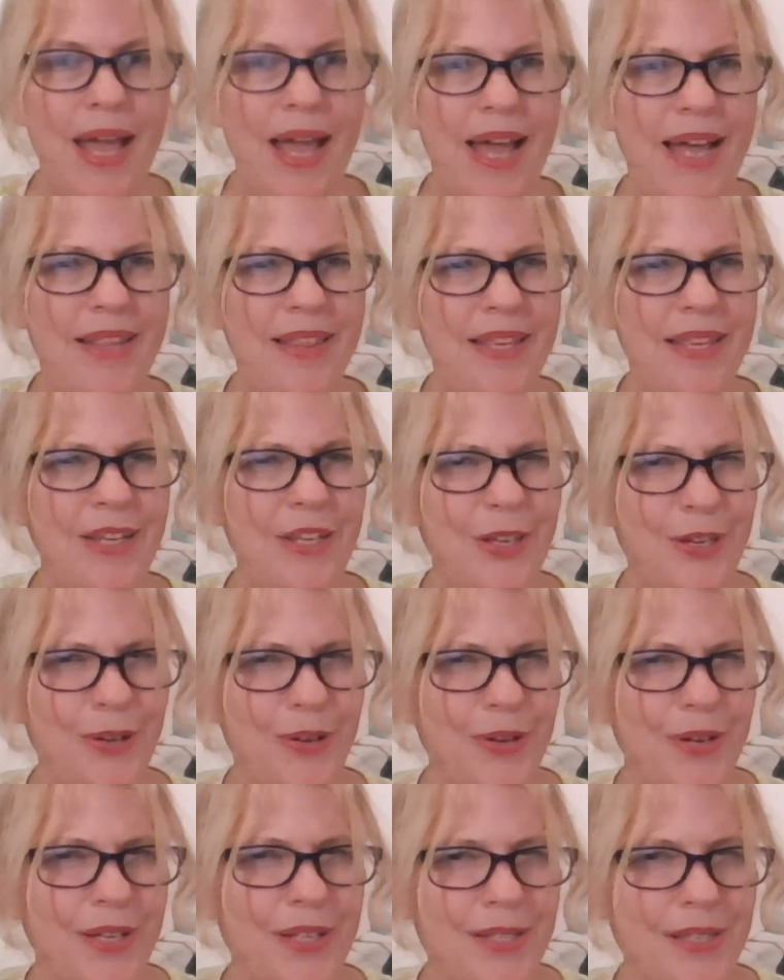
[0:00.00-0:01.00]
And then
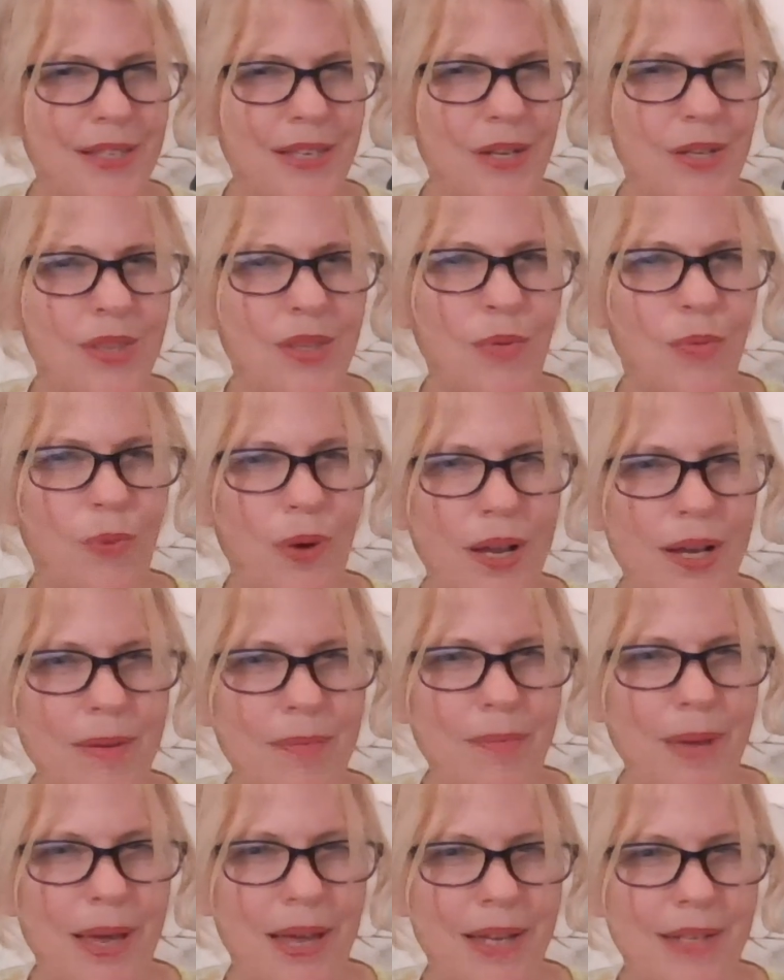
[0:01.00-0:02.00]
curiously, the
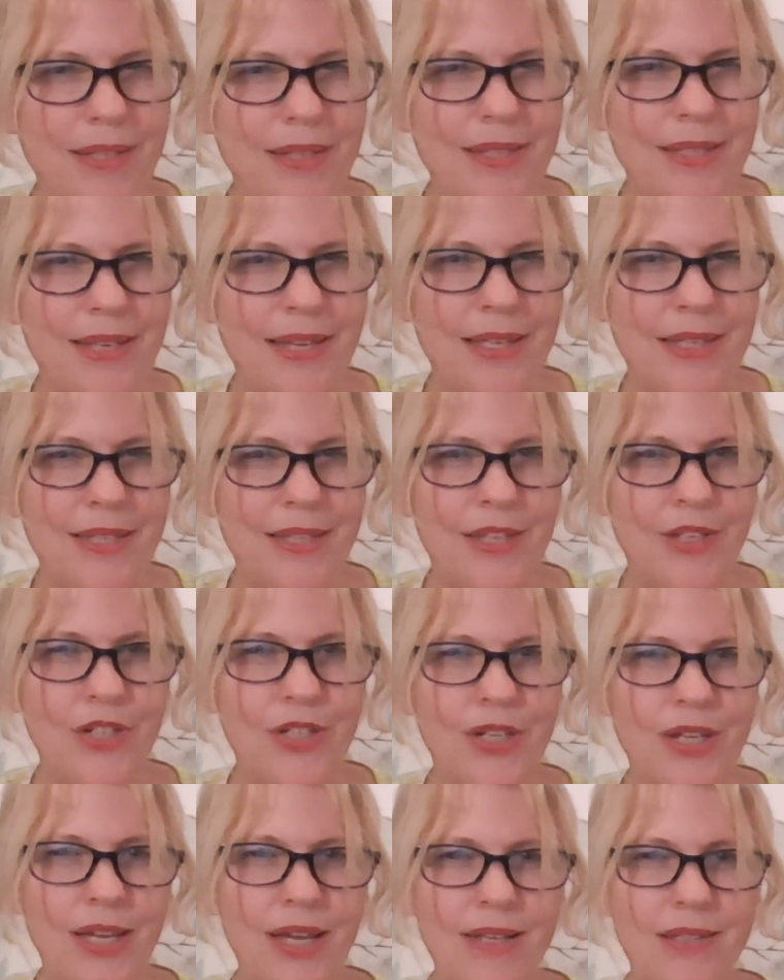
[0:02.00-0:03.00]
one man says,
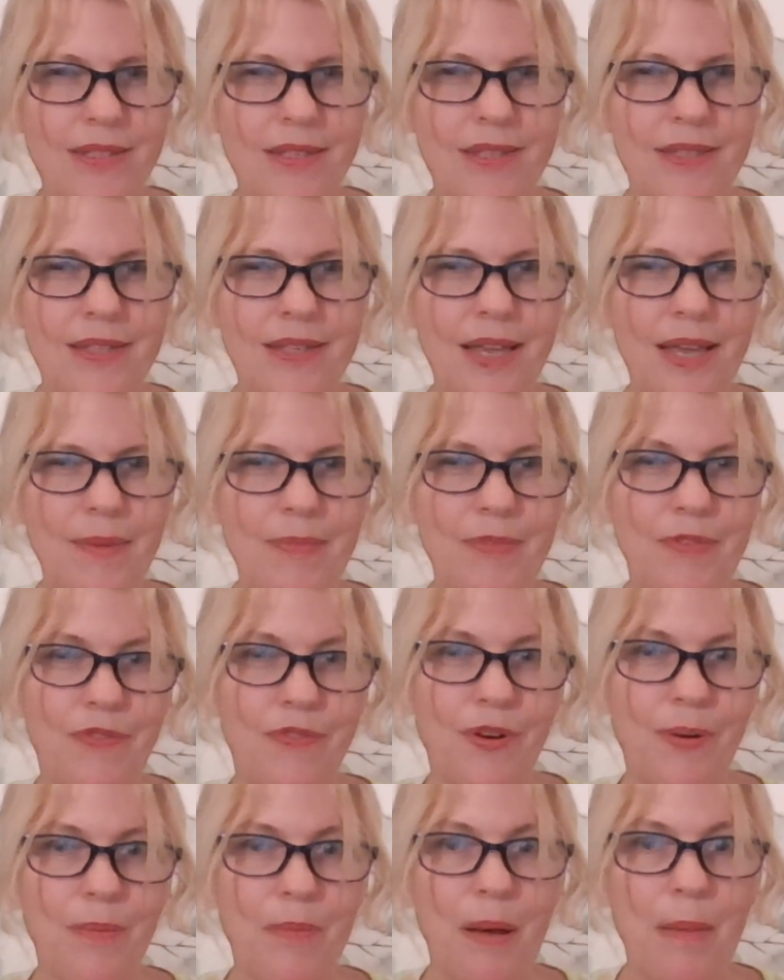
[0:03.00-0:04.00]
"She has escaped
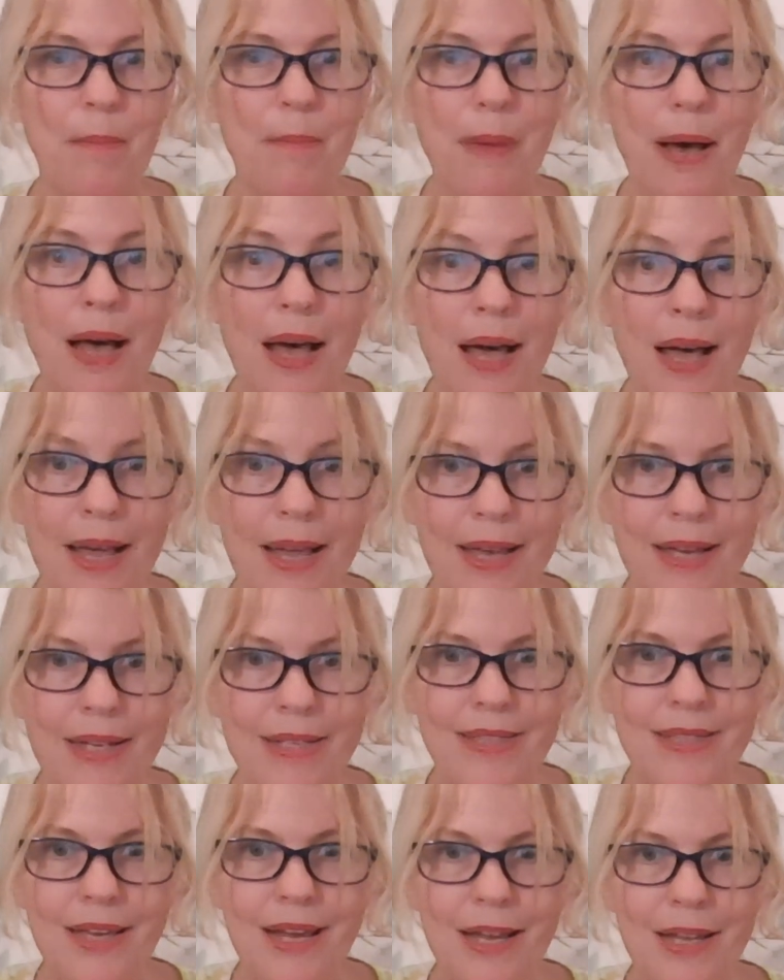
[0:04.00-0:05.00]
from my
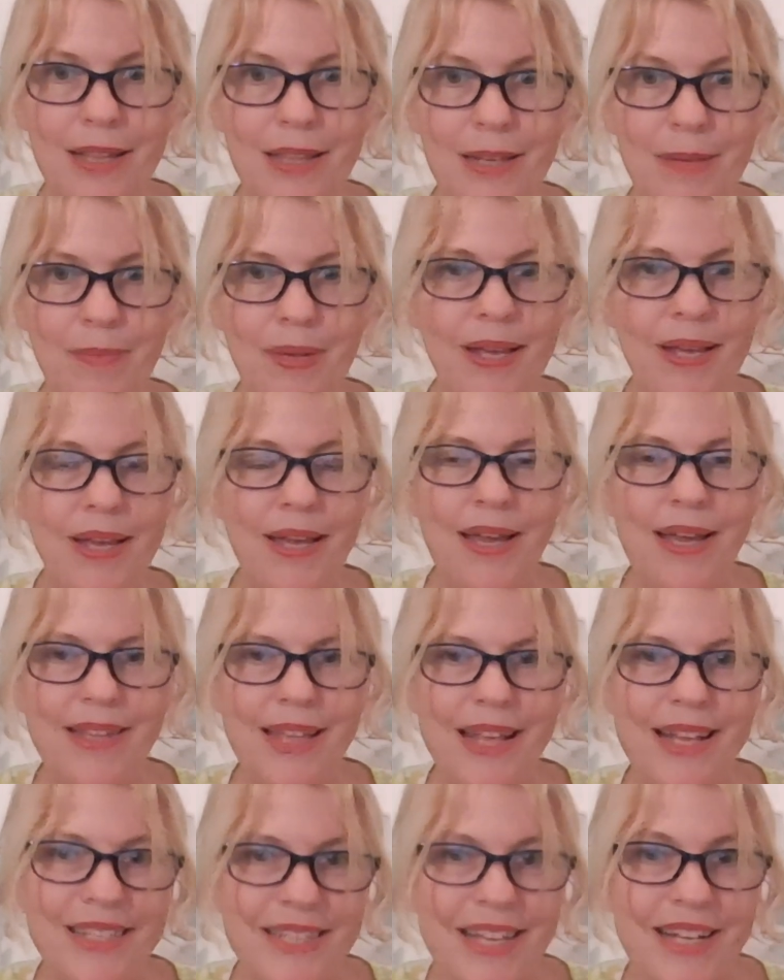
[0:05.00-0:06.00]
asylum." And
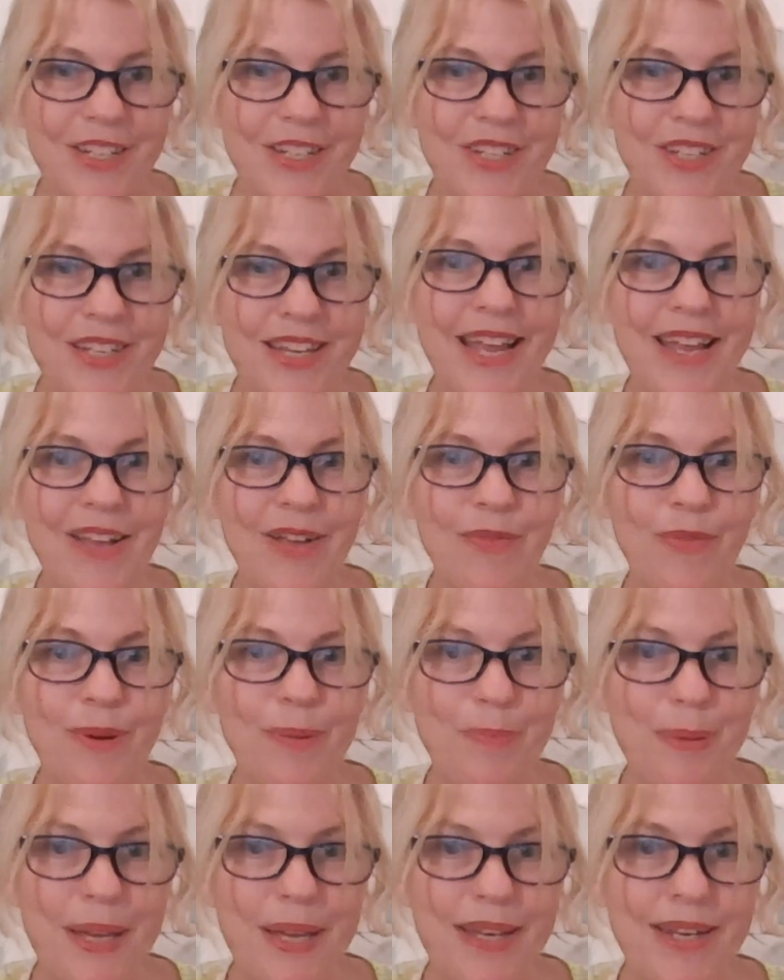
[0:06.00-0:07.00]
that's actually
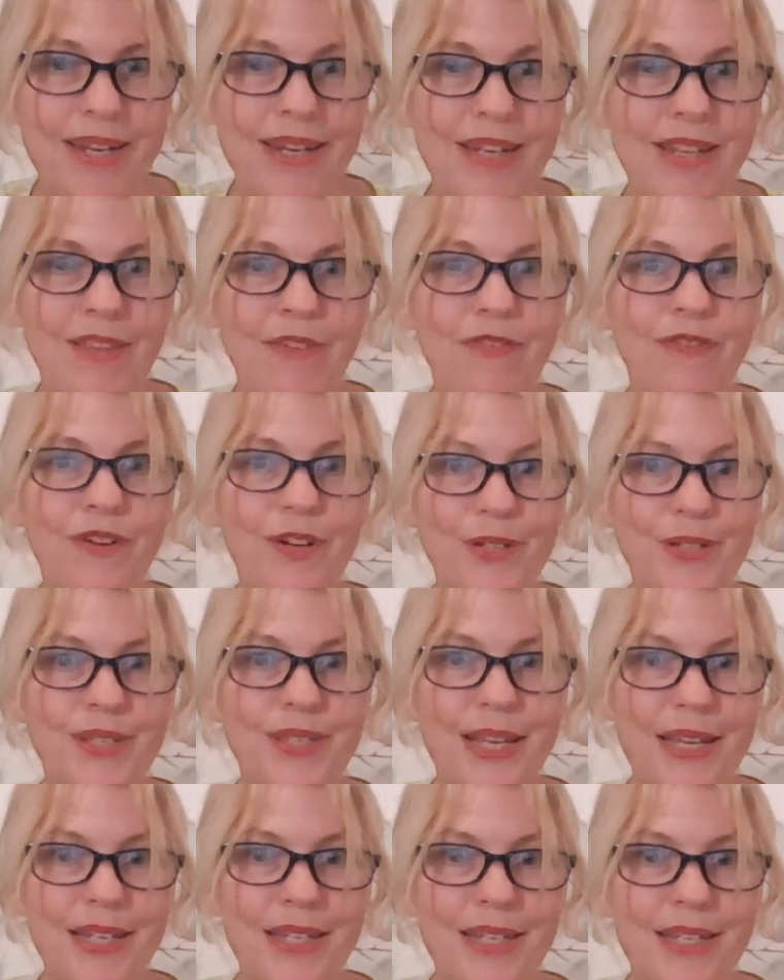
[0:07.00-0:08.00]
repeated the first
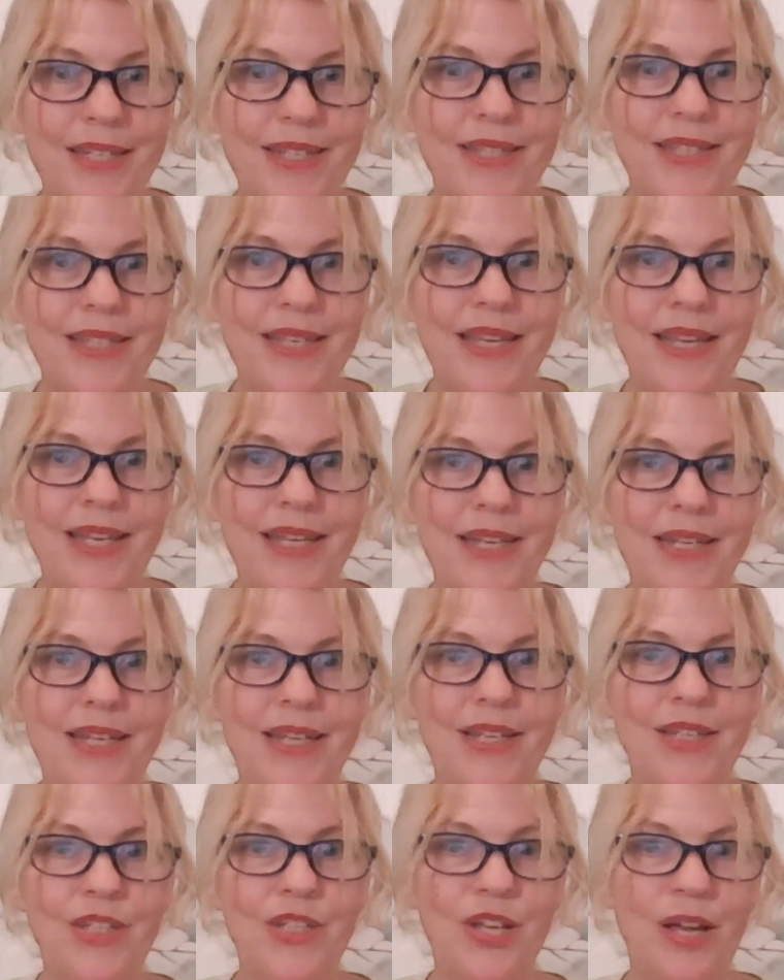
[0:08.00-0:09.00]
sentence in
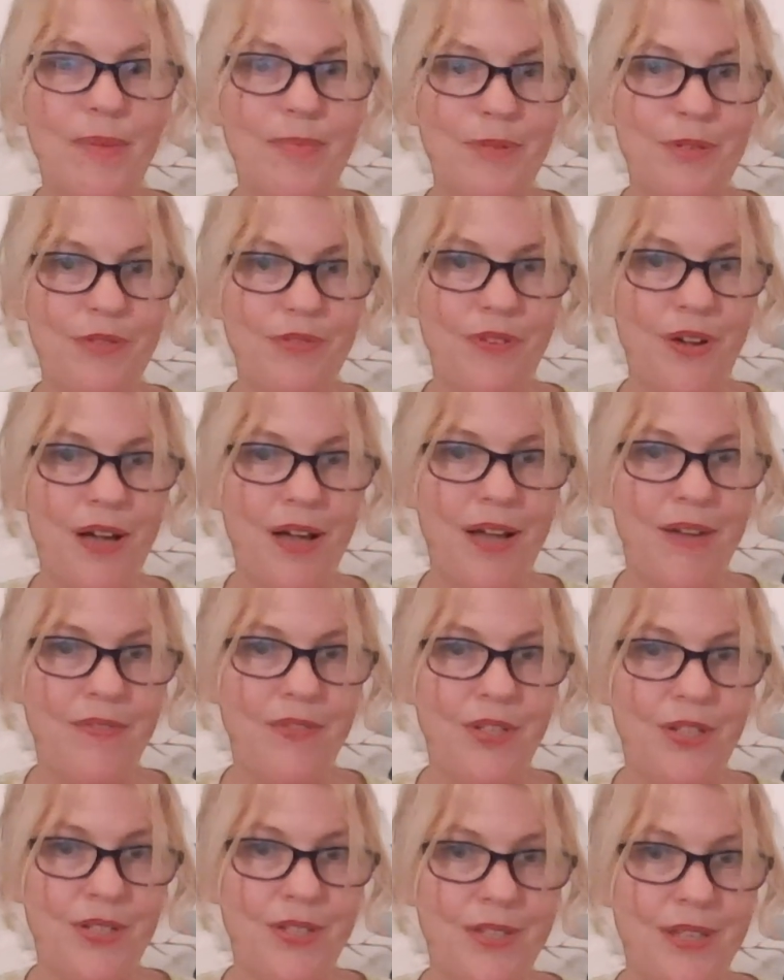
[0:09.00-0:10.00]
chapter 5
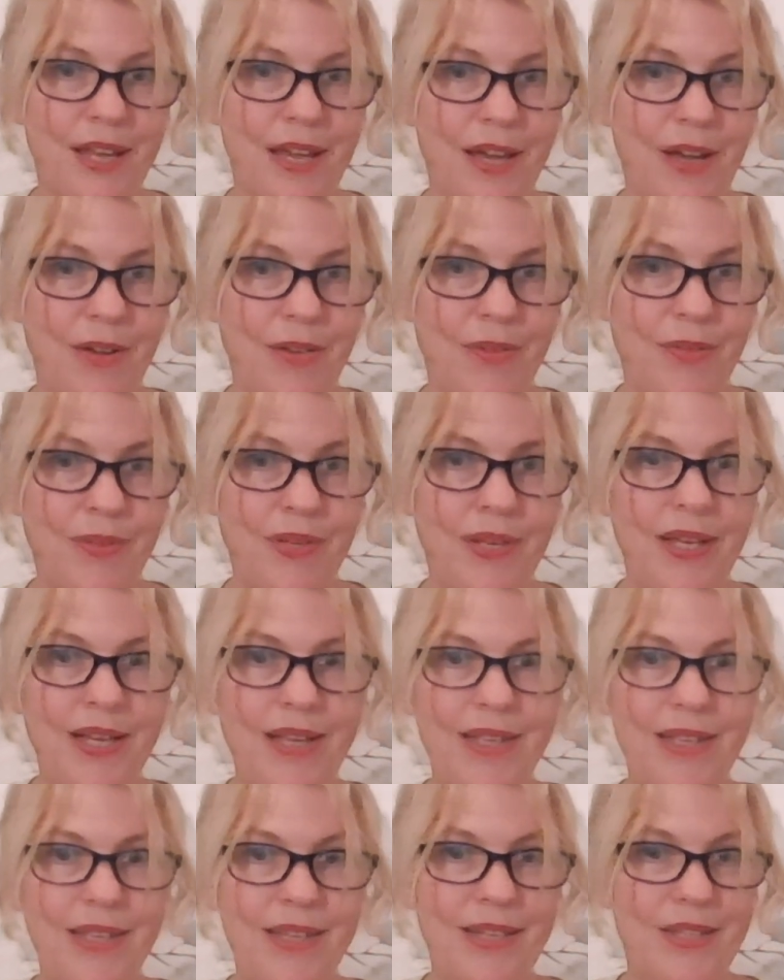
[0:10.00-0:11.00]
just now.
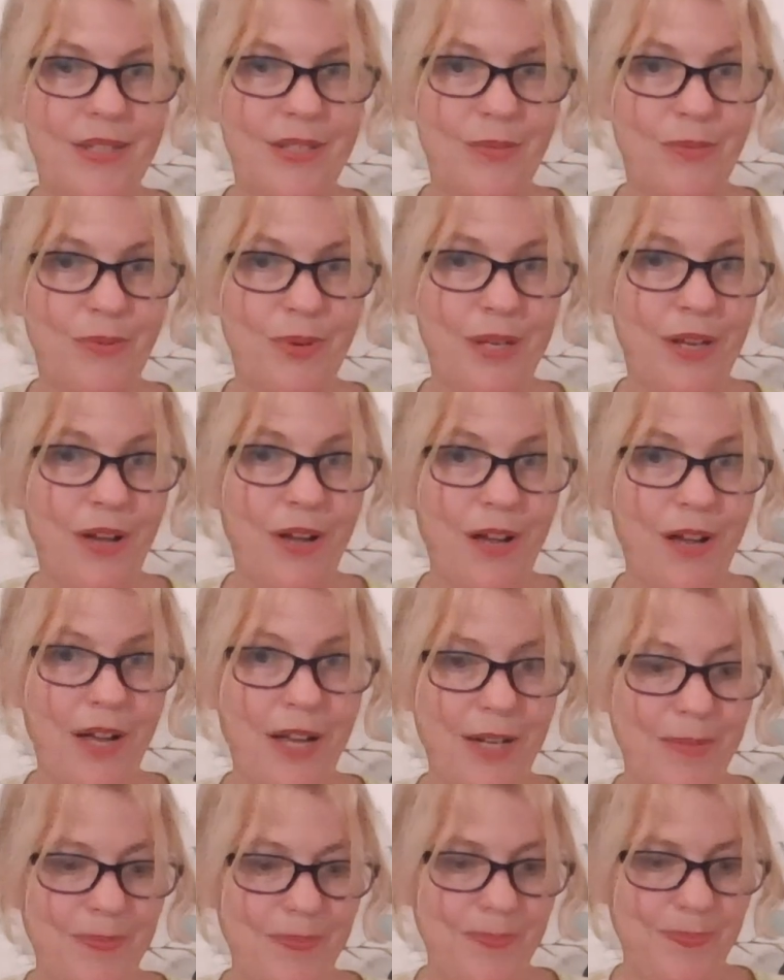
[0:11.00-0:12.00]
Let's read
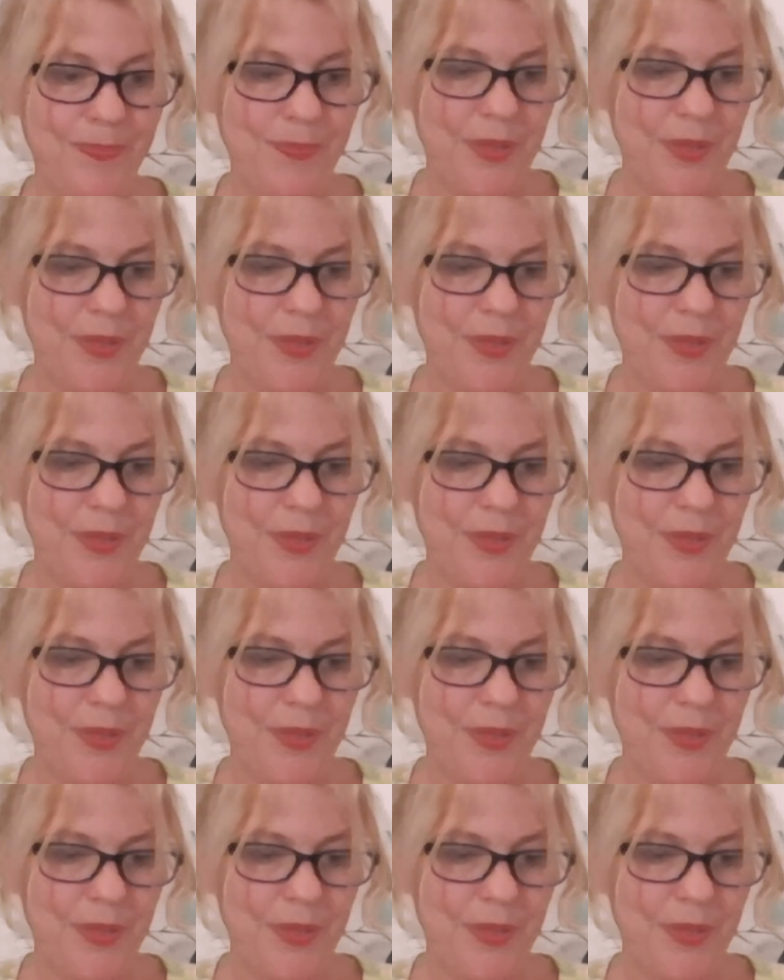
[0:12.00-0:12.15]
on.